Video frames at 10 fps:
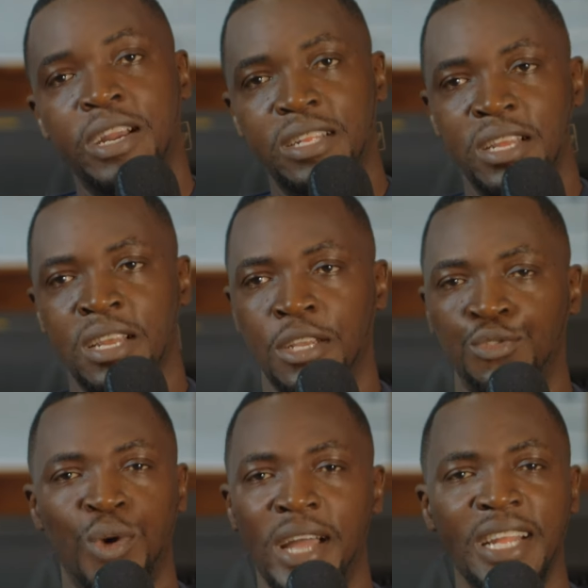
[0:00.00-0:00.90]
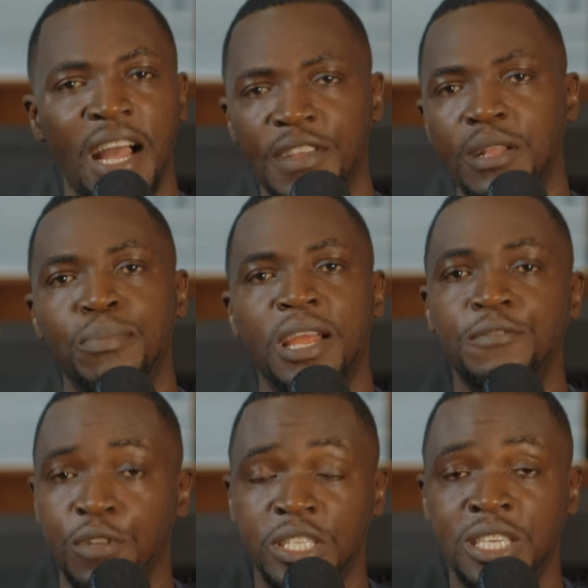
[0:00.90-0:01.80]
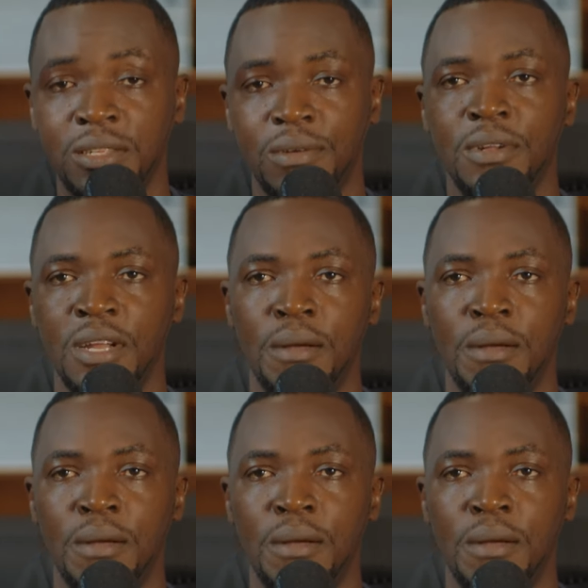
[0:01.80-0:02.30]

all right? So I didn't have any plan for the channel,